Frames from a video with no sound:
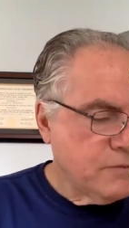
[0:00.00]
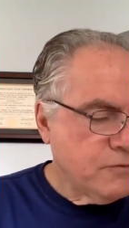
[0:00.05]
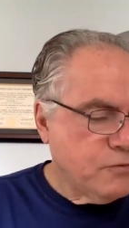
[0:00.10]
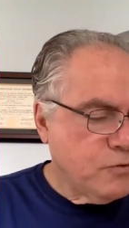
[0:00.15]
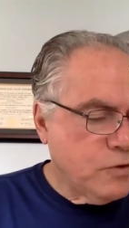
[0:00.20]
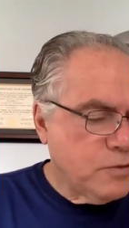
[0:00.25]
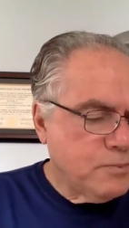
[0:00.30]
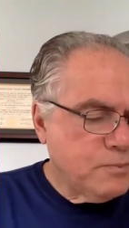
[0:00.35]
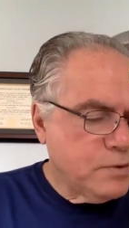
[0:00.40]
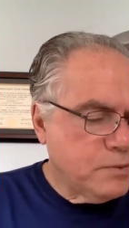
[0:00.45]

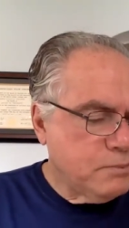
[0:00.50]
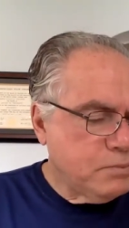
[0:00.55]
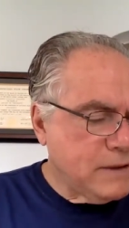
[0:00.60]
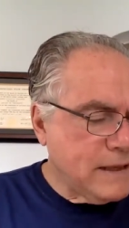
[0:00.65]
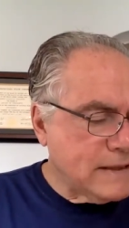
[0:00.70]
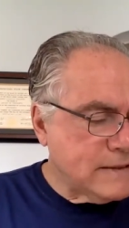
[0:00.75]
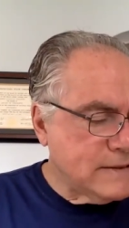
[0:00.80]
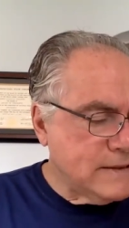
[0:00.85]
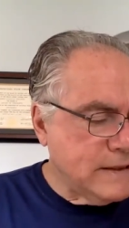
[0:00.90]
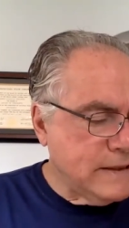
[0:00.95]
For
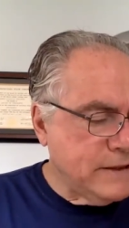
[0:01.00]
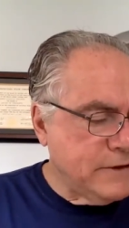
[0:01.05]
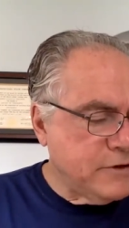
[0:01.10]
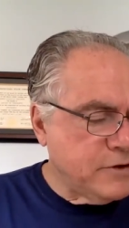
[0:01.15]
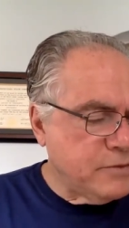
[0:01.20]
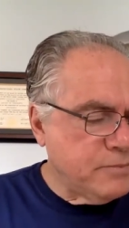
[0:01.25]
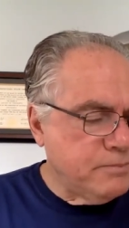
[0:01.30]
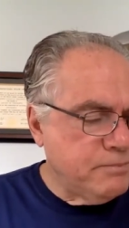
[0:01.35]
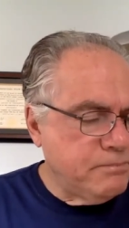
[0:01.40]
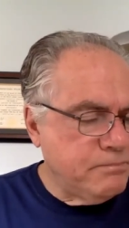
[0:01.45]
perplexity in
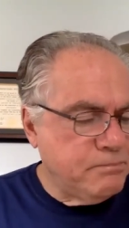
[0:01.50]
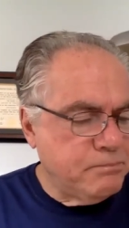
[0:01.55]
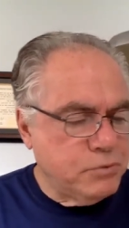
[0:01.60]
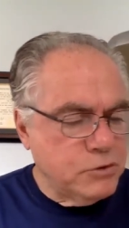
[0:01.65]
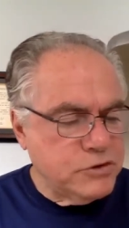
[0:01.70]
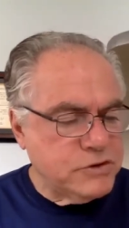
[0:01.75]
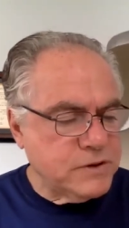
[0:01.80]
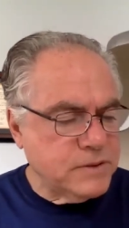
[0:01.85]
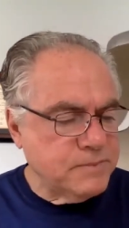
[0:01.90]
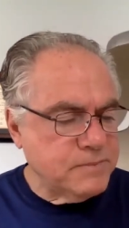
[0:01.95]
their
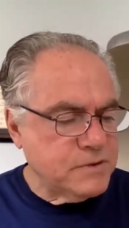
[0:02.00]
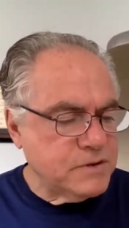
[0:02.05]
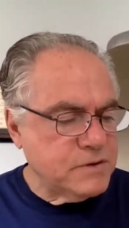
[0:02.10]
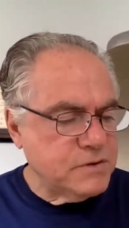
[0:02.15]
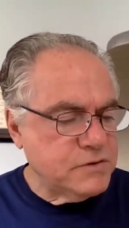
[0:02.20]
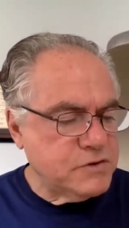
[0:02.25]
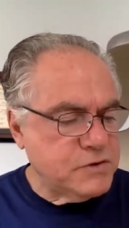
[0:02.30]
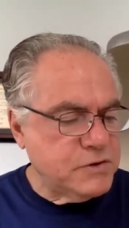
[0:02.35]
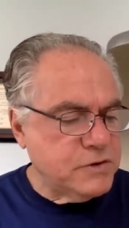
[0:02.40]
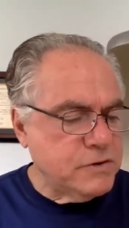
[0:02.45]
bosoms
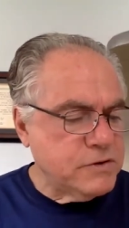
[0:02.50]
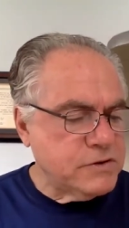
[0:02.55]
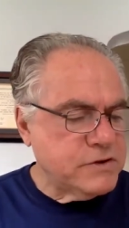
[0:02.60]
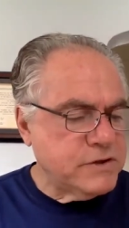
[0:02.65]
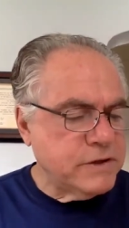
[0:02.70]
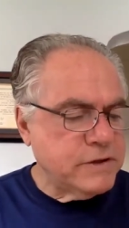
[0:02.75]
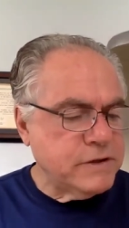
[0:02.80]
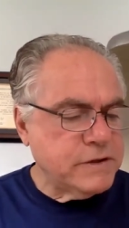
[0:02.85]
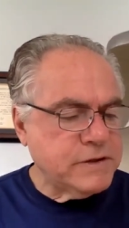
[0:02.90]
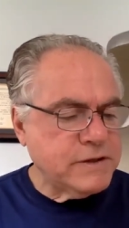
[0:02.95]
stirs
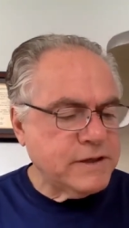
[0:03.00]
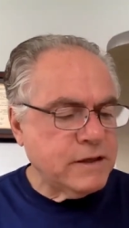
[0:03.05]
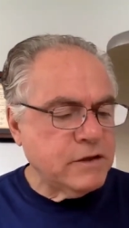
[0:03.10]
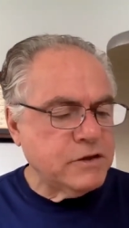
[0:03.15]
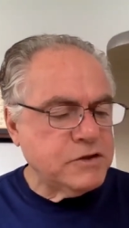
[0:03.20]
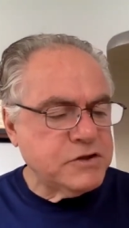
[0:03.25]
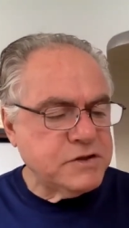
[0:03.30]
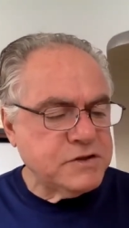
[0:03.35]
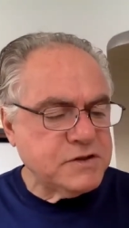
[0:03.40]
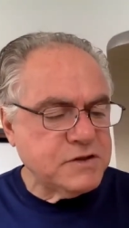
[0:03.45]
their
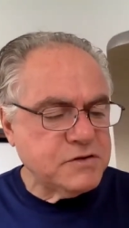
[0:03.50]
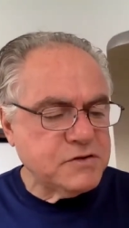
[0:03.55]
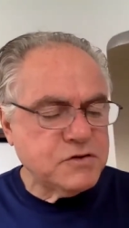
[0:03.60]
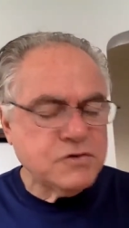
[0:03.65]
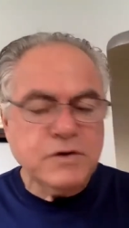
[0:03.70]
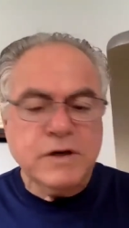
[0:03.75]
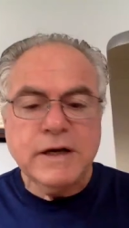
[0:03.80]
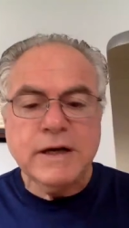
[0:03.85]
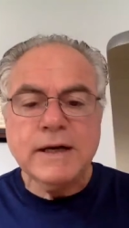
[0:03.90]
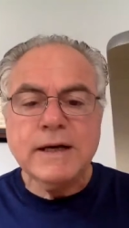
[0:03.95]
intelligence
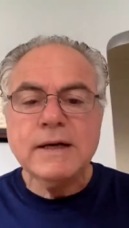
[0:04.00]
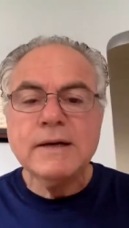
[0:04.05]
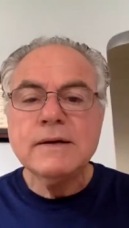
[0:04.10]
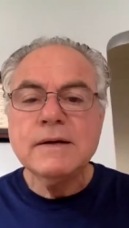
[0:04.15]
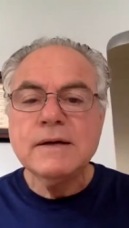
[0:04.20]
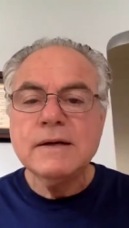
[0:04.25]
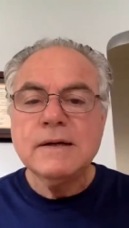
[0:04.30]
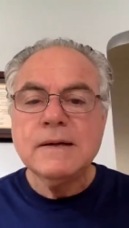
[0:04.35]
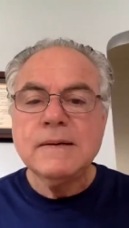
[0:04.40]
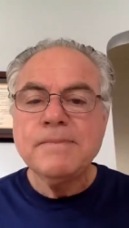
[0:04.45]
astray.
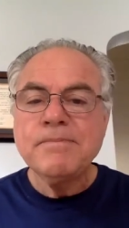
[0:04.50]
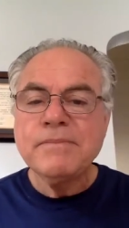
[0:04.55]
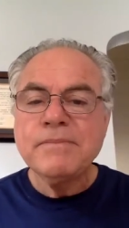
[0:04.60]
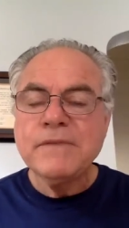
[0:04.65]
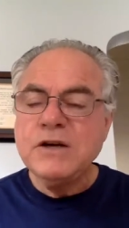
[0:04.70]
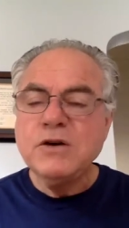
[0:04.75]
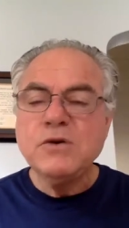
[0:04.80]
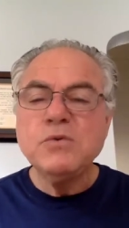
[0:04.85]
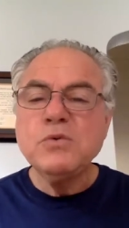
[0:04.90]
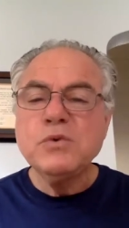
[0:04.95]

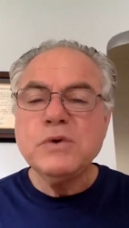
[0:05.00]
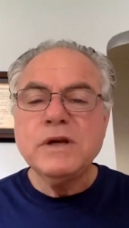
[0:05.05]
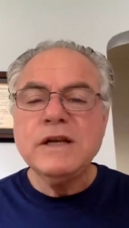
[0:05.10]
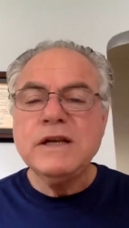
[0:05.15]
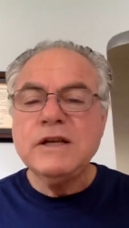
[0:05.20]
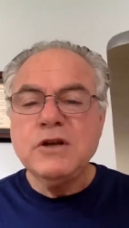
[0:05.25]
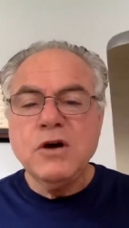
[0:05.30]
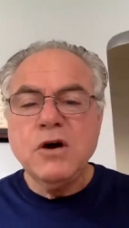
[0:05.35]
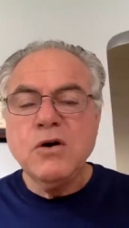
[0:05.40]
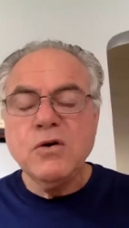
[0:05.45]
They don't
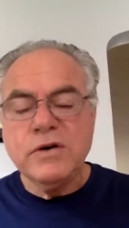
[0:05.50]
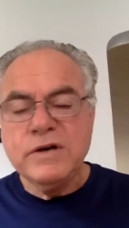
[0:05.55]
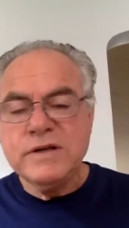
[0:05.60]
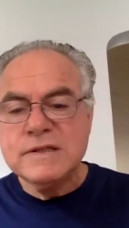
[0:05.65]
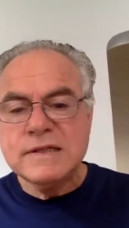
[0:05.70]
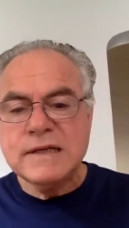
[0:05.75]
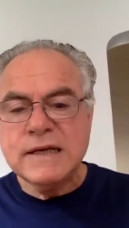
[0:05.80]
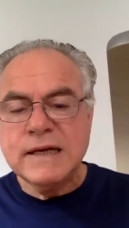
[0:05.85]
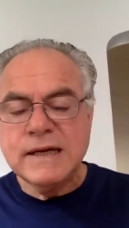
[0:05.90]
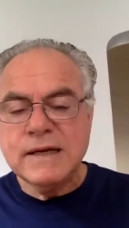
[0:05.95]
really know,
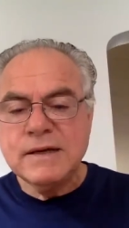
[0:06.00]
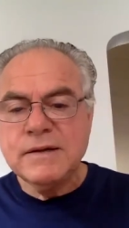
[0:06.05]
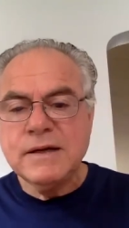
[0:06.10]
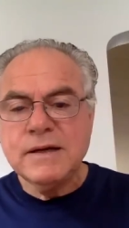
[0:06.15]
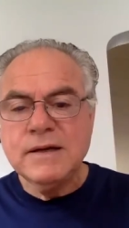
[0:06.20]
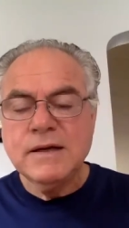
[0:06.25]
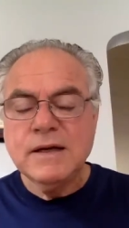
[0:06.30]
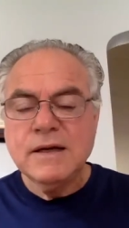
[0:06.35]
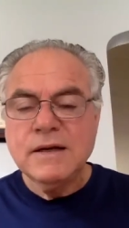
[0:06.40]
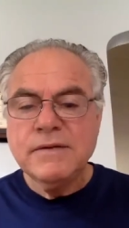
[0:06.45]
he's saying.
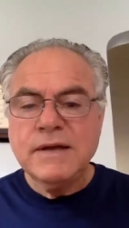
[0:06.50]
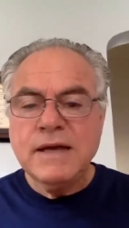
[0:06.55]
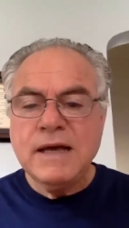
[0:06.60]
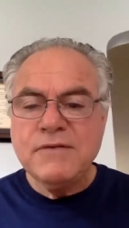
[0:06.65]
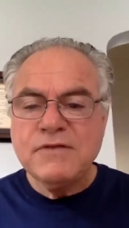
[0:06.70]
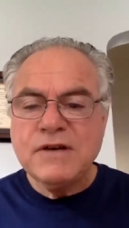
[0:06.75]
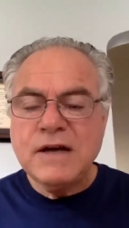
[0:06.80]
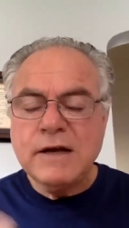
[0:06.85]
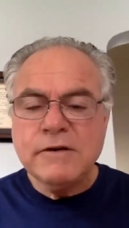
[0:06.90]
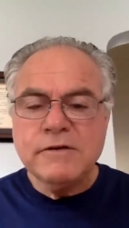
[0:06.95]
They, they
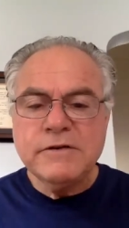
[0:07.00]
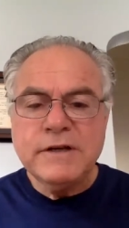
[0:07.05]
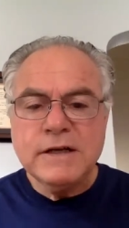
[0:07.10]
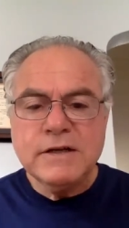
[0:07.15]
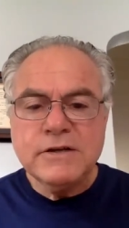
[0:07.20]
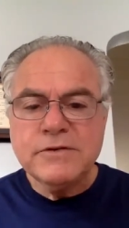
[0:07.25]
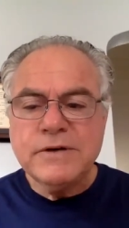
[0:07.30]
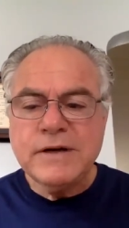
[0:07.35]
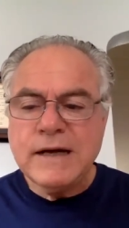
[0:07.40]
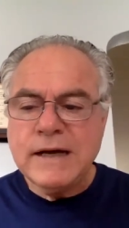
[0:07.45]
have
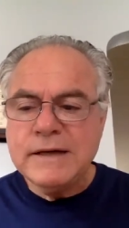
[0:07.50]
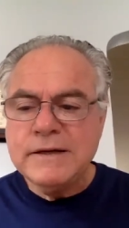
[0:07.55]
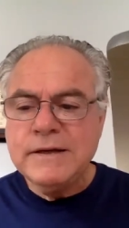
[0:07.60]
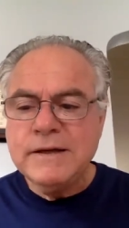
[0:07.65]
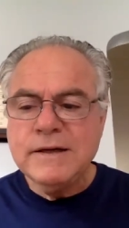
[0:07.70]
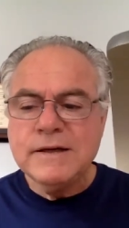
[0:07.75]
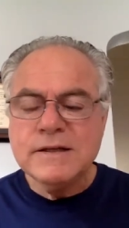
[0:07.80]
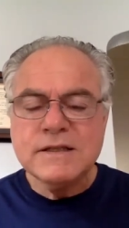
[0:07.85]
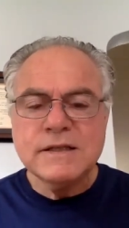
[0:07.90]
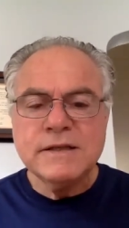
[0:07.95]
contradictory
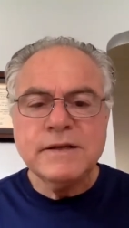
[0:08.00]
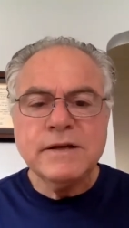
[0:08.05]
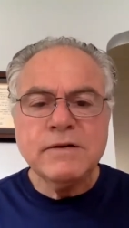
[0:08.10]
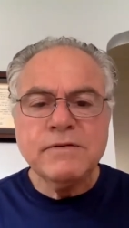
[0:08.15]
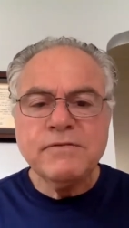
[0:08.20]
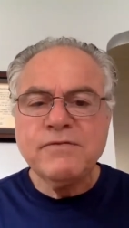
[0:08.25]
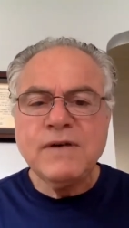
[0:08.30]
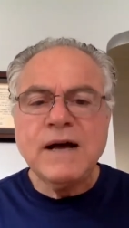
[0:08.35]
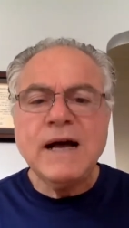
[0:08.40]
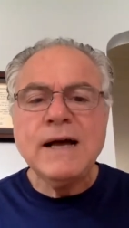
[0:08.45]
ideas and
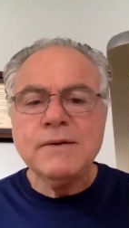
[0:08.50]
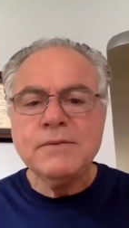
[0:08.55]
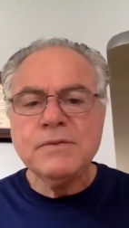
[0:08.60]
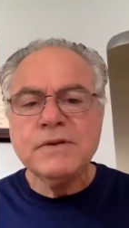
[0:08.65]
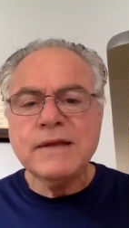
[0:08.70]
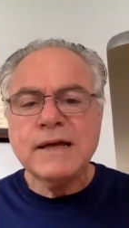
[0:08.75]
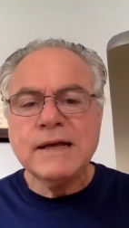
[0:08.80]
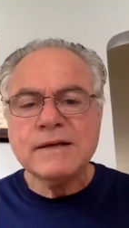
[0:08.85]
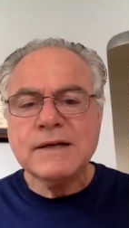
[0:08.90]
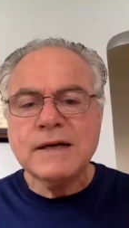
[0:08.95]
they're fine
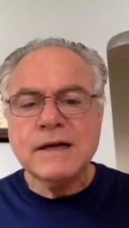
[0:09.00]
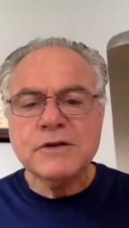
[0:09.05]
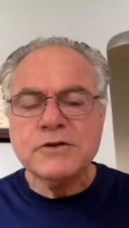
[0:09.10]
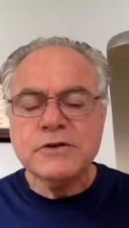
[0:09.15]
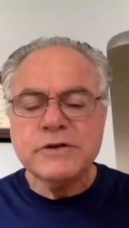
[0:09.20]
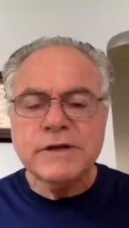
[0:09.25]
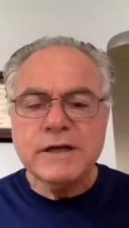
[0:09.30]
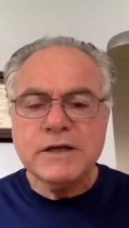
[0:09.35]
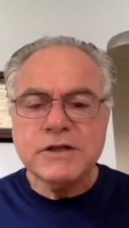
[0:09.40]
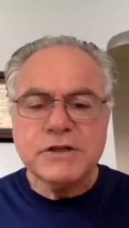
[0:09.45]
with that
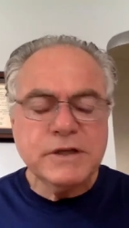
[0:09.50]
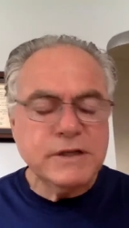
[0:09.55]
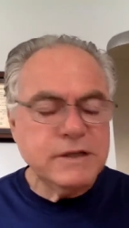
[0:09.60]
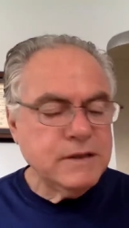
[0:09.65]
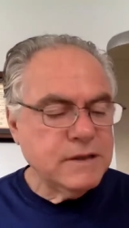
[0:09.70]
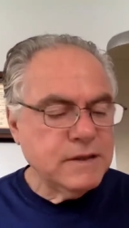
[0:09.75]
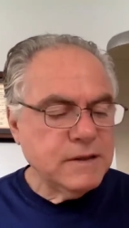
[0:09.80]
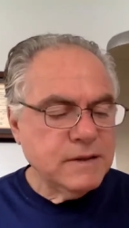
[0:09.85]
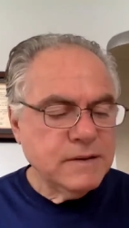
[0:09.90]
contradiction.